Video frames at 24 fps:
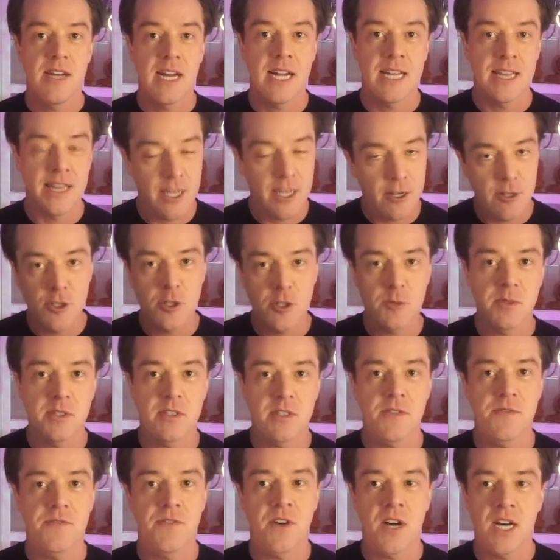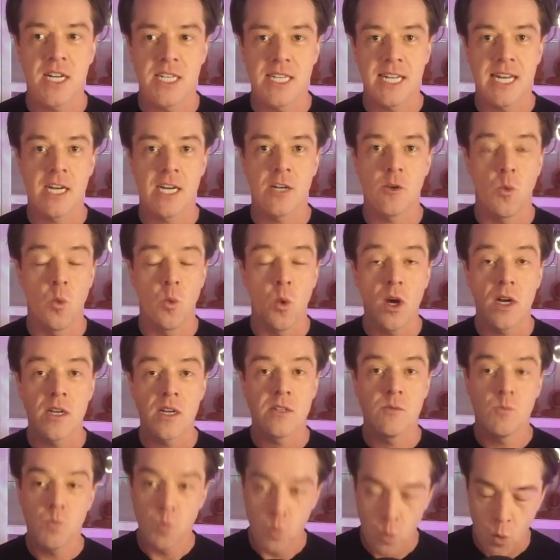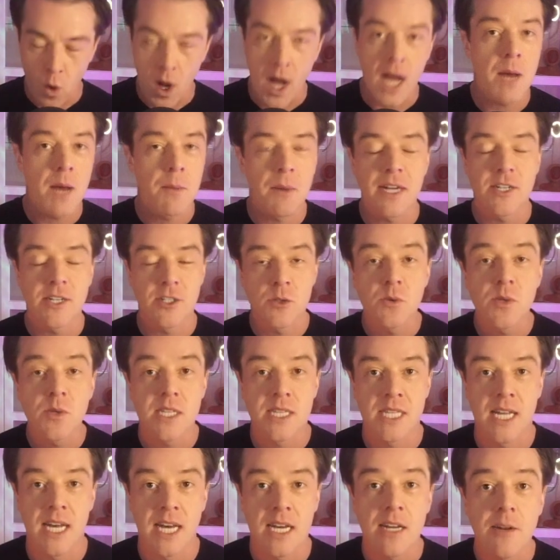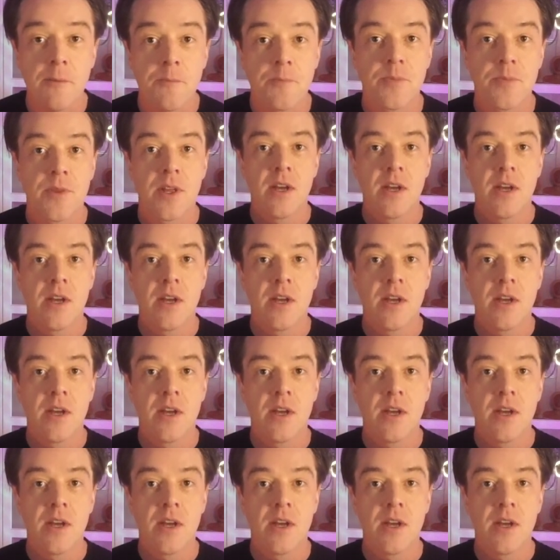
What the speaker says: And their job is to find out, one, why am I doing that?